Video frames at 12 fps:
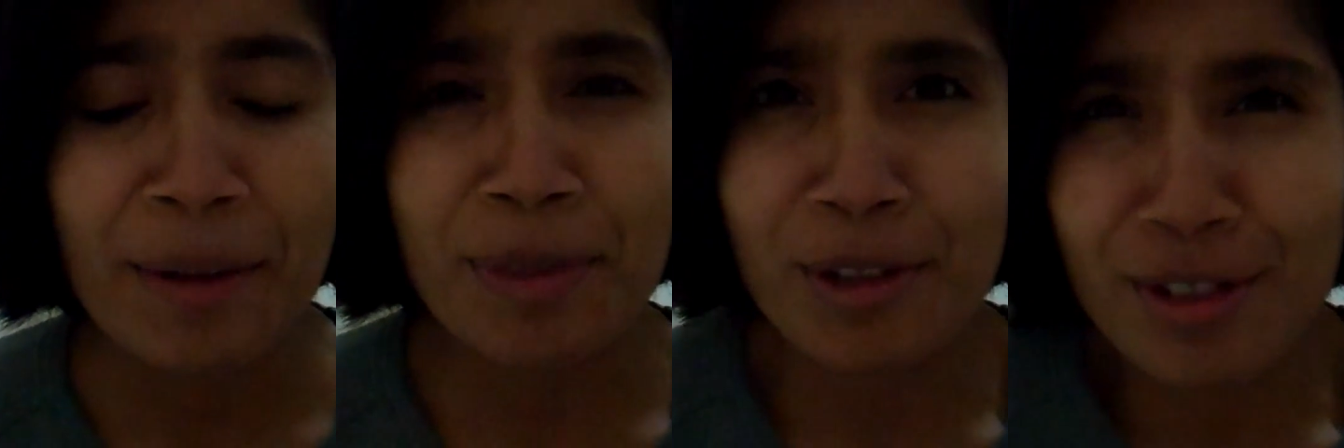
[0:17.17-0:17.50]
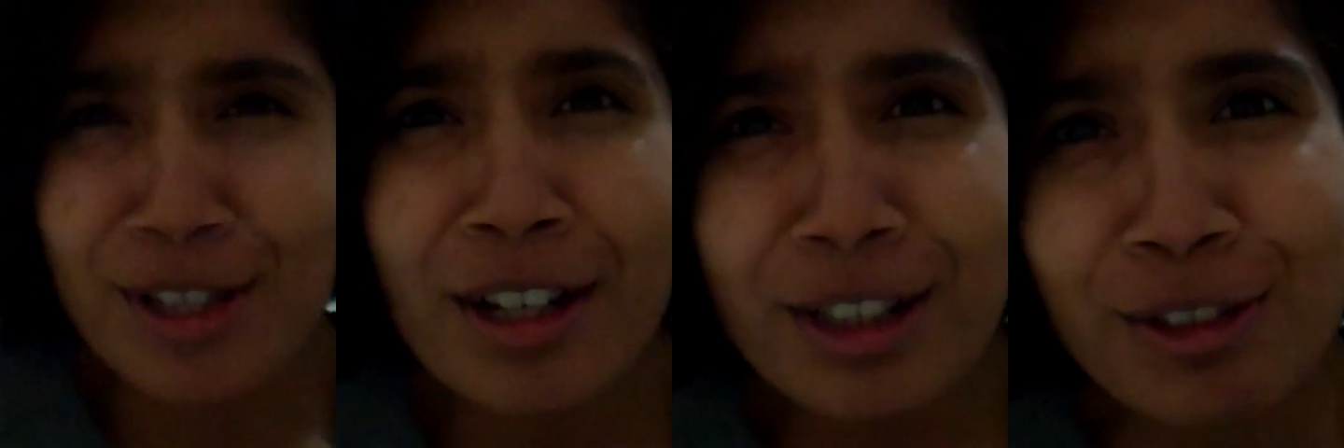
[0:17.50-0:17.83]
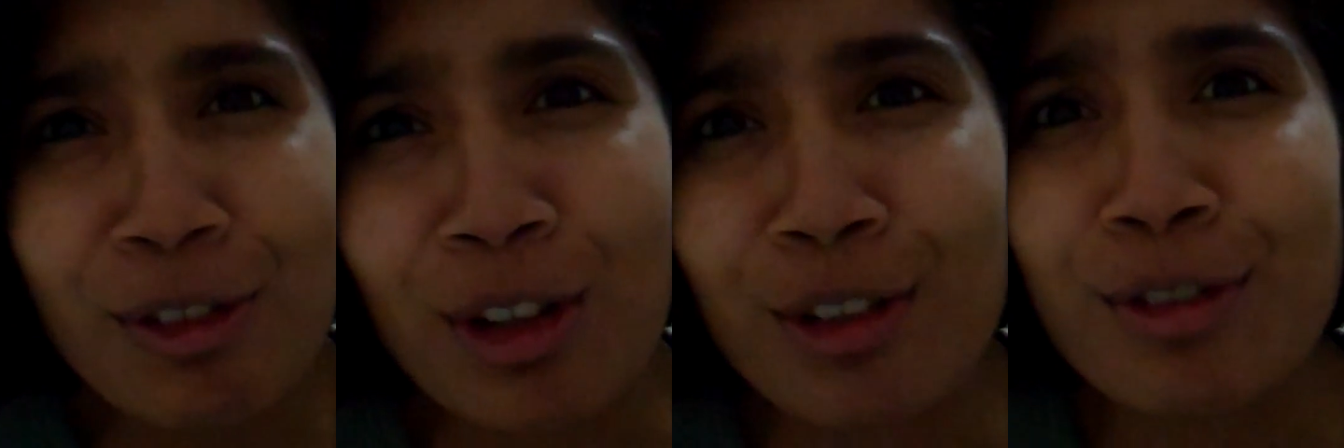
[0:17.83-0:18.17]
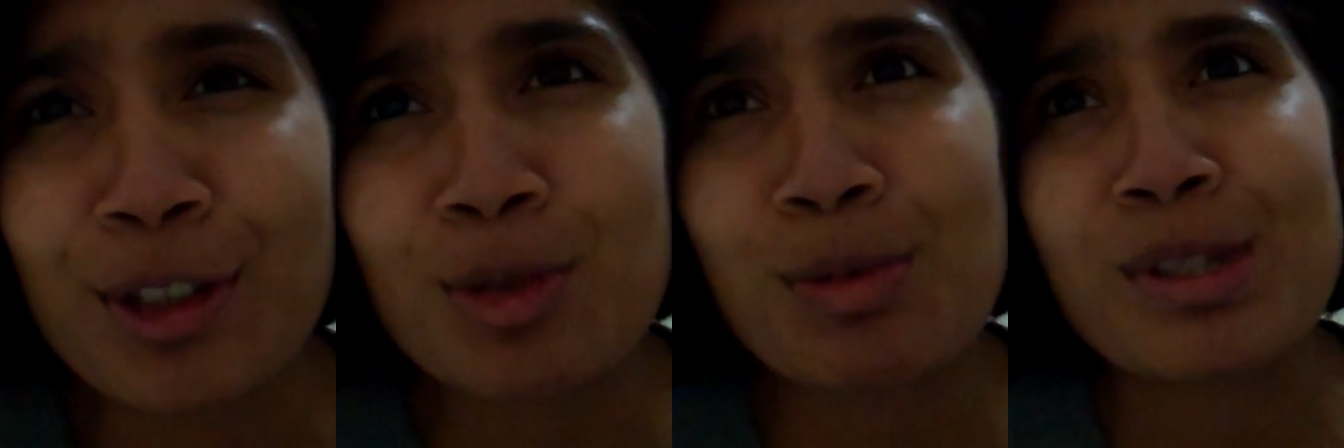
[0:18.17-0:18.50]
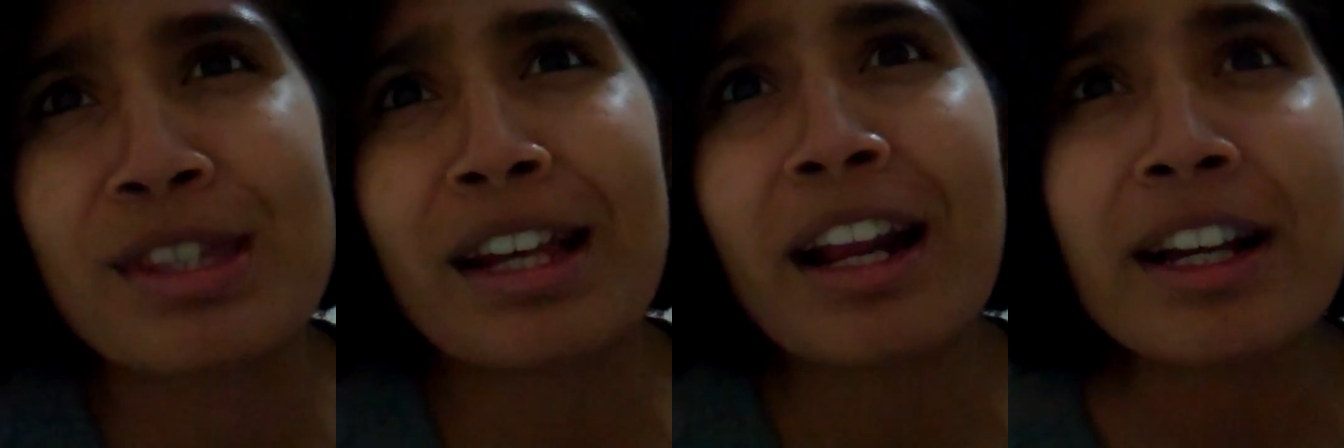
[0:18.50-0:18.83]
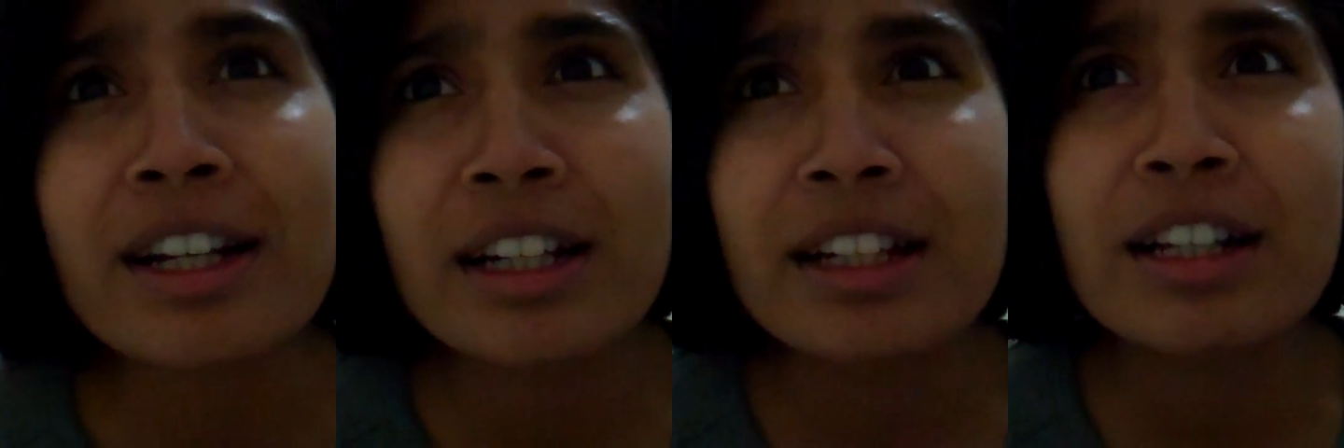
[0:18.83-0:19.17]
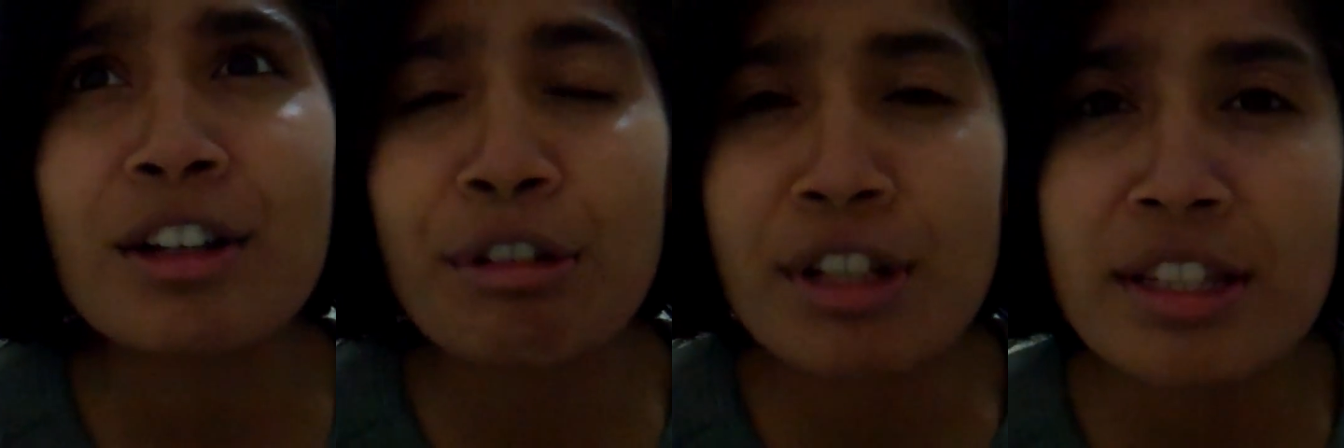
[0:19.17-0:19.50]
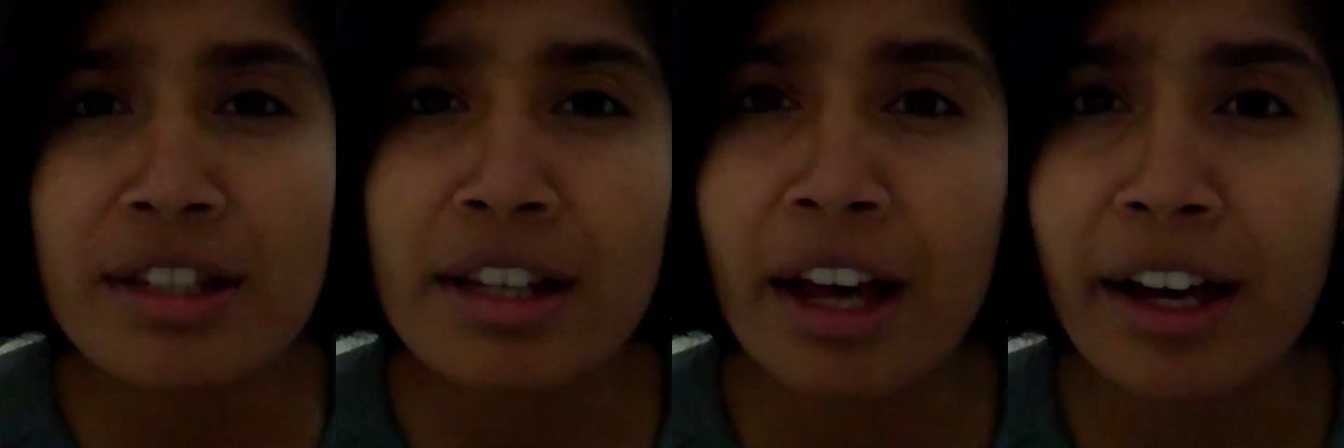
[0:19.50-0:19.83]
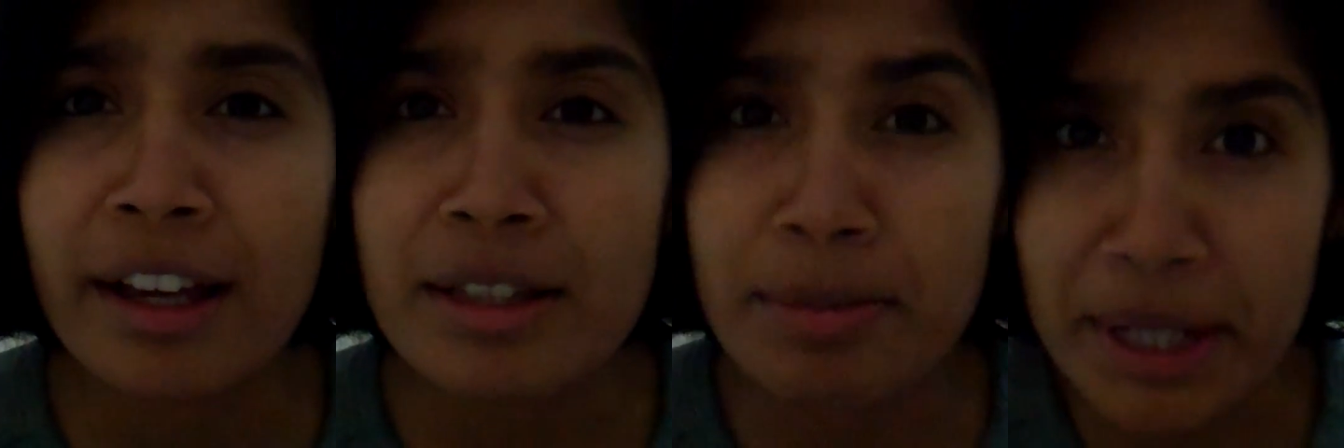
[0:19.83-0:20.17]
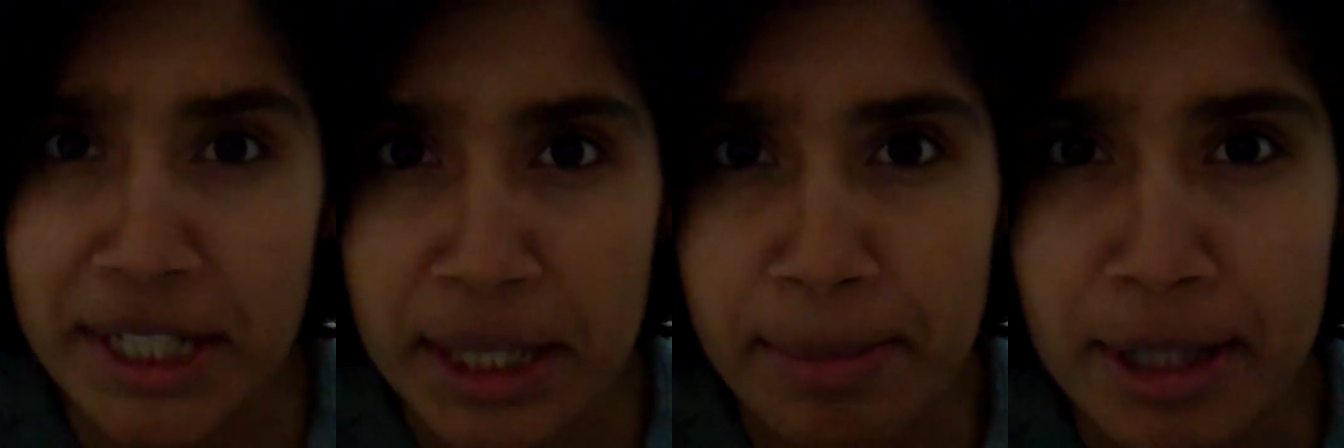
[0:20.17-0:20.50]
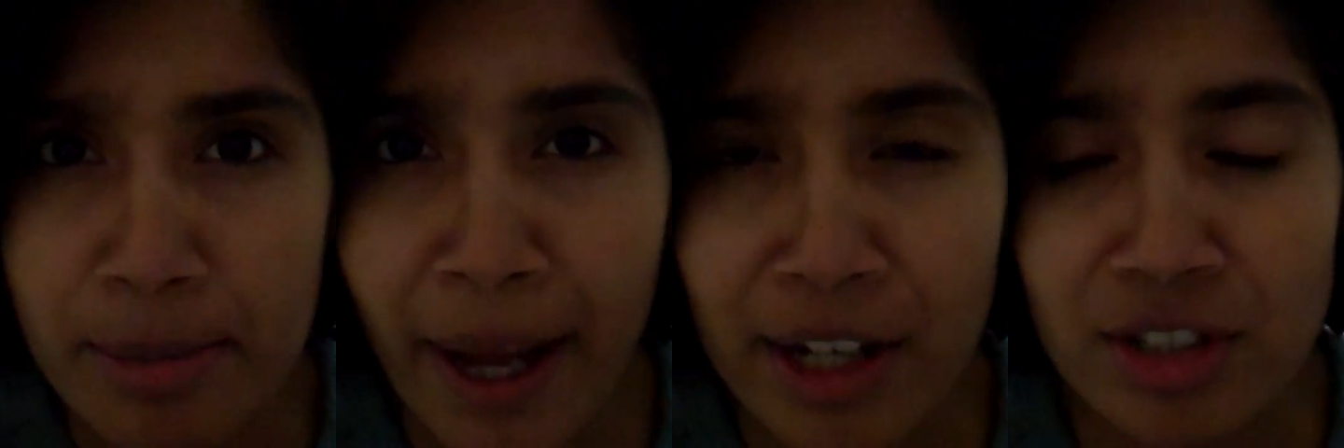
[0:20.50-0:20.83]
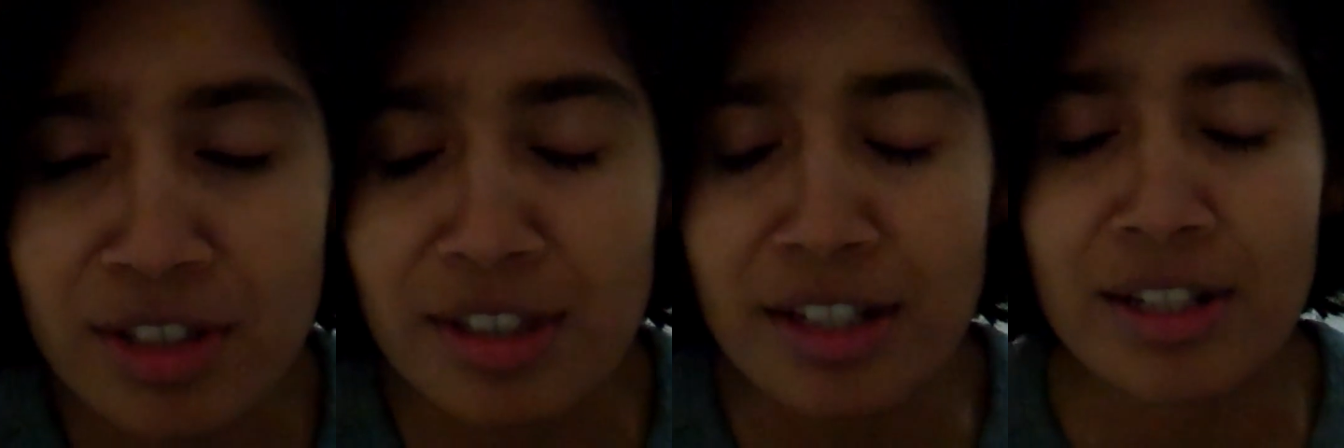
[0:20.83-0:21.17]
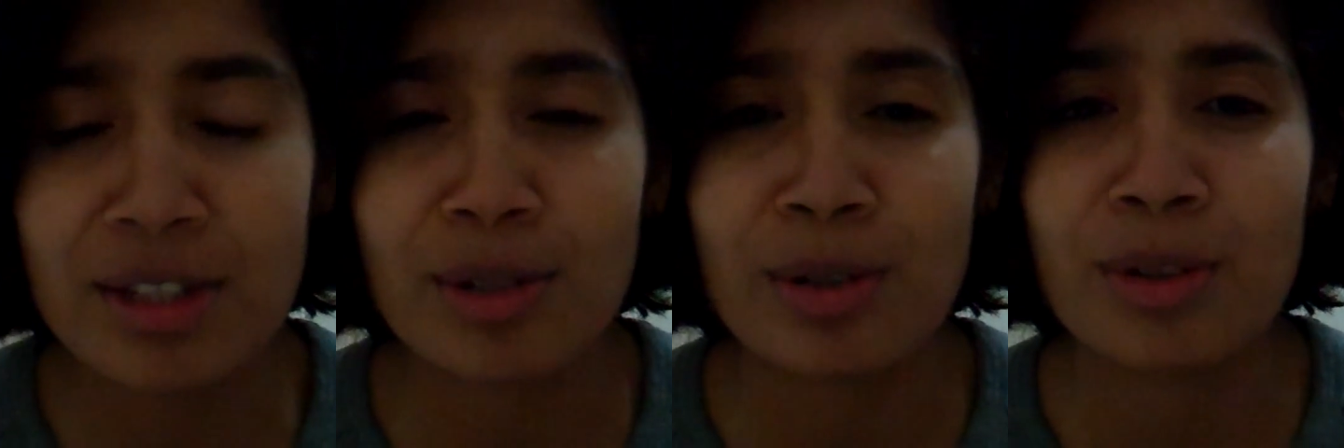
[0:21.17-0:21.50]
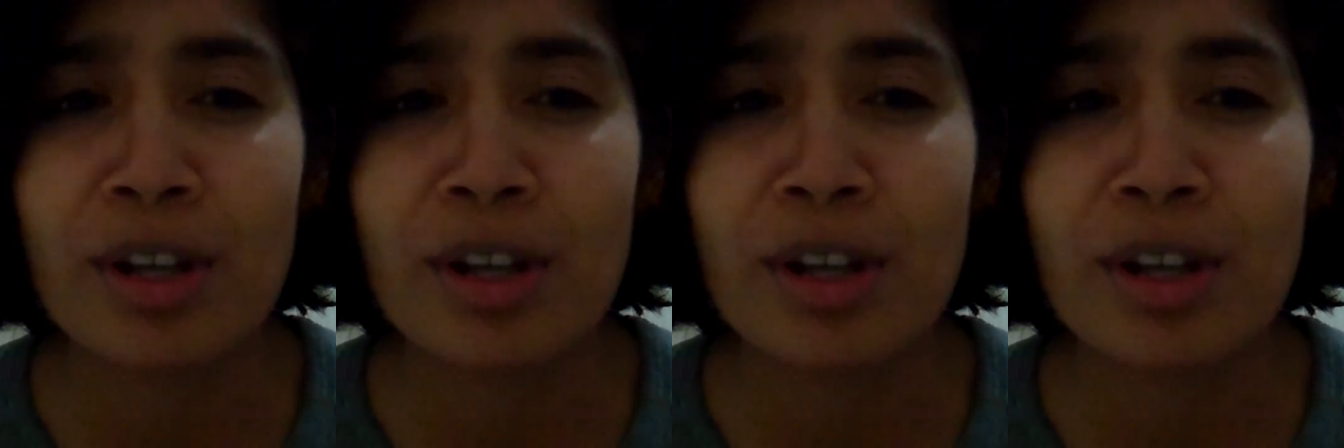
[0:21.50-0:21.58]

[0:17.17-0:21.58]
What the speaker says: The result of all of which was that I could crystallize my deepest passions into